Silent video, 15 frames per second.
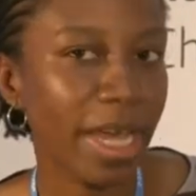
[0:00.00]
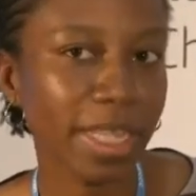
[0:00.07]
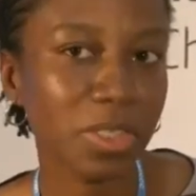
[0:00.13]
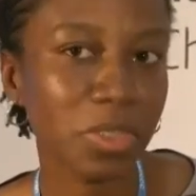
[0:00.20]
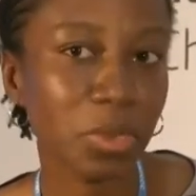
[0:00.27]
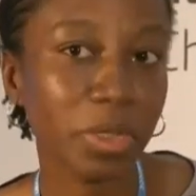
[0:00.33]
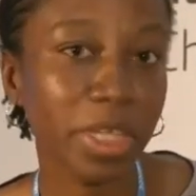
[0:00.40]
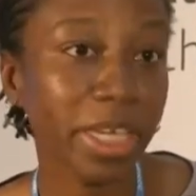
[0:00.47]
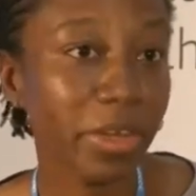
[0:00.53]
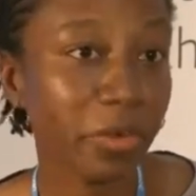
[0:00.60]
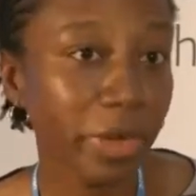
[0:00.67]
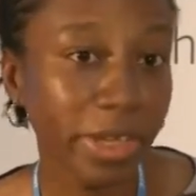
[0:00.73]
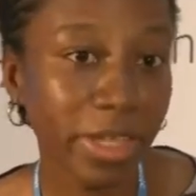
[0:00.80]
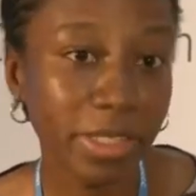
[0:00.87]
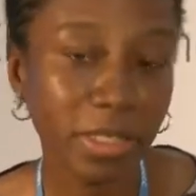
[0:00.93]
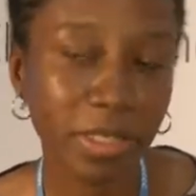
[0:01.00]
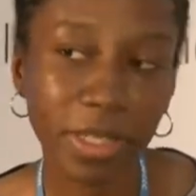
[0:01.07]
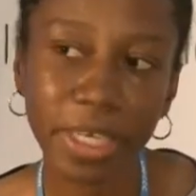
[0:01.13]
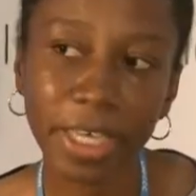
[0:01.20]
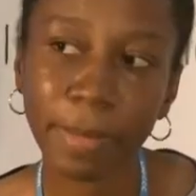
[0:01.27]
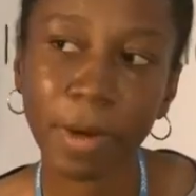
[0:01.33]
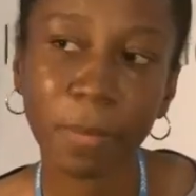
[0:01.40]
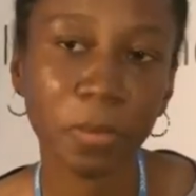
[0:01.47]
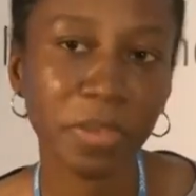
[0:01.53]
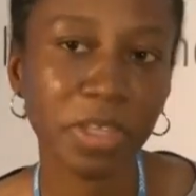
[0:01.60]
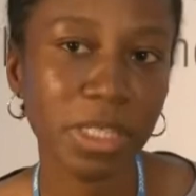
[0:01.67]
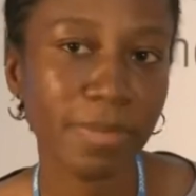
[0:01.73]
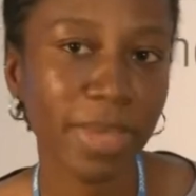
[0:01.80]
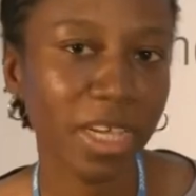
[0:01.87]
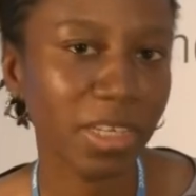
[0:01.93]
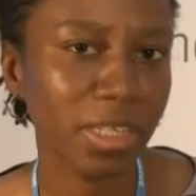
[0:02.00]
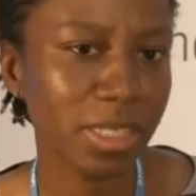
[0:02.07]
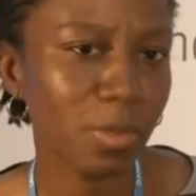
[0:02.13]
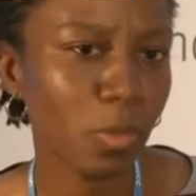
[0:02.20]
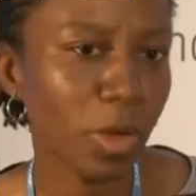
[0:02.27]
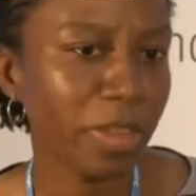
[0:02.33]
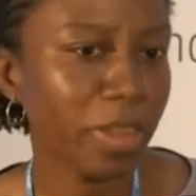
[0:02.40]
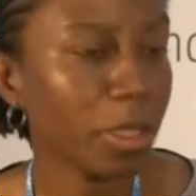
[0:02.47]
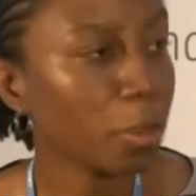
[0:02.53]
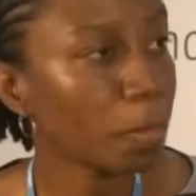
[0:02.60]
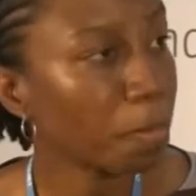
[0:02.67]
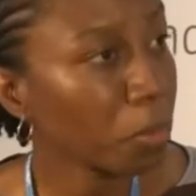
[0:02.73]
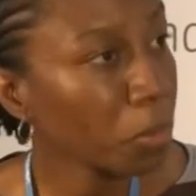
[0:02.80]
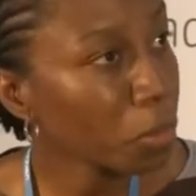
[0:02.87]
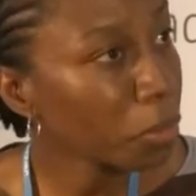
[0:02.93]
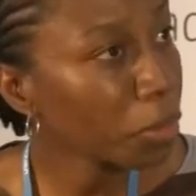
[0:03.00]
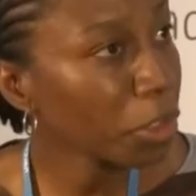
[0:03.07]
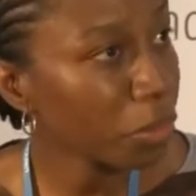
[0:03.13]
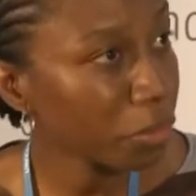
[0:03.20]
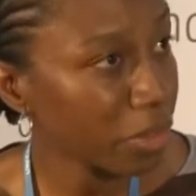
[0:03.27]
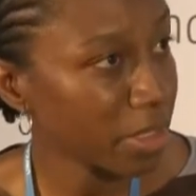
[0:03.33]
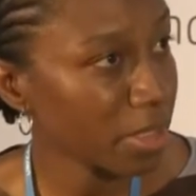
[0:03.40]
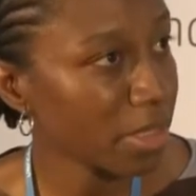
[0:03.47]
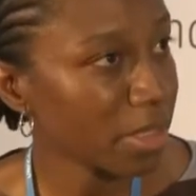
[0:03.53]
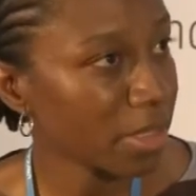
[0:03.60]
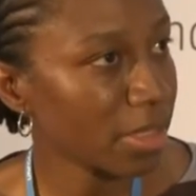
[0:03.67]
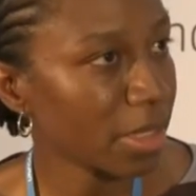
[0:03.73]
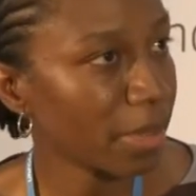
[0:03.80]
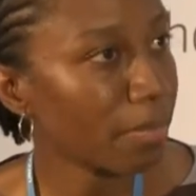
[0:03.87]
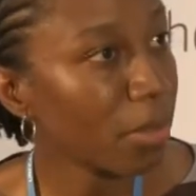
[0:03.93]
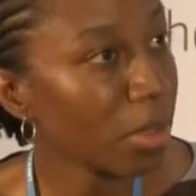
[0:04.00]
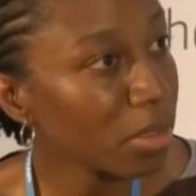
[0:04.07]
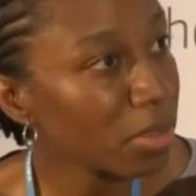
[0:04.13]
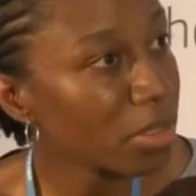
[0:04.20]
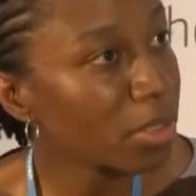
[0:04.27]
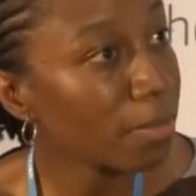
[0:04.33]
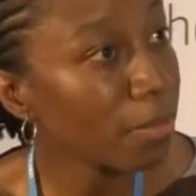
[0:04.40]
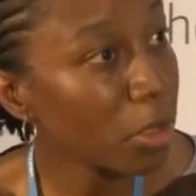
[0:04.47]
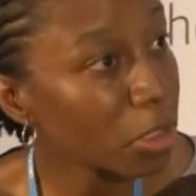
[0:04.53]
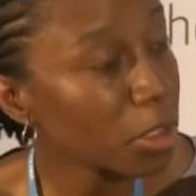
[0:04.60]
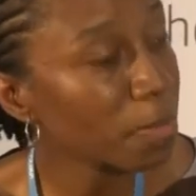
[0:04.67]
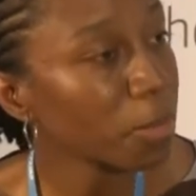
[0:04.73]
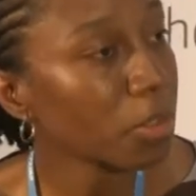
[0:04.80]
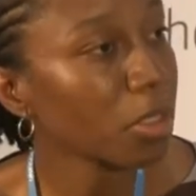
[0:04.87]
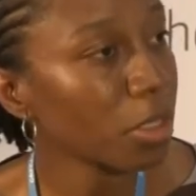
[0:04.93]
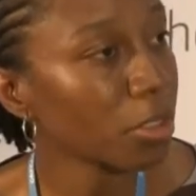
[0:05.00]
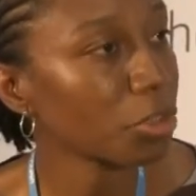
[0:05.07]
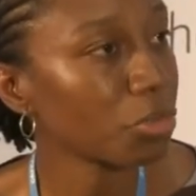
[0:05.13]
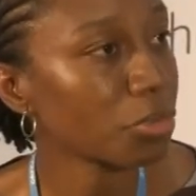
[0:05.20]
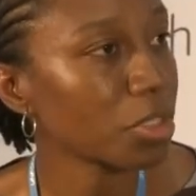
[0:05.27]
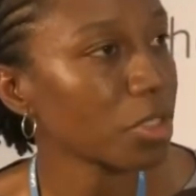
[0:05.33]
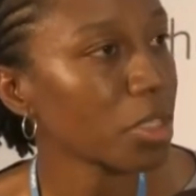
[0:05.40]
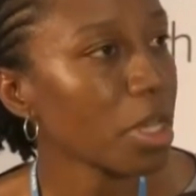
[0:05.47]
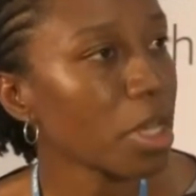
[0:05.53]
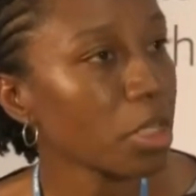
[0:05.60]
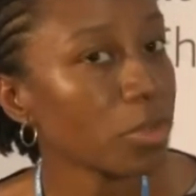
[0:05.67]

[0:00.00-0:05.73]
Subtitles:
And so they came up with this mechanism where they could pool their risks amongst multiple countries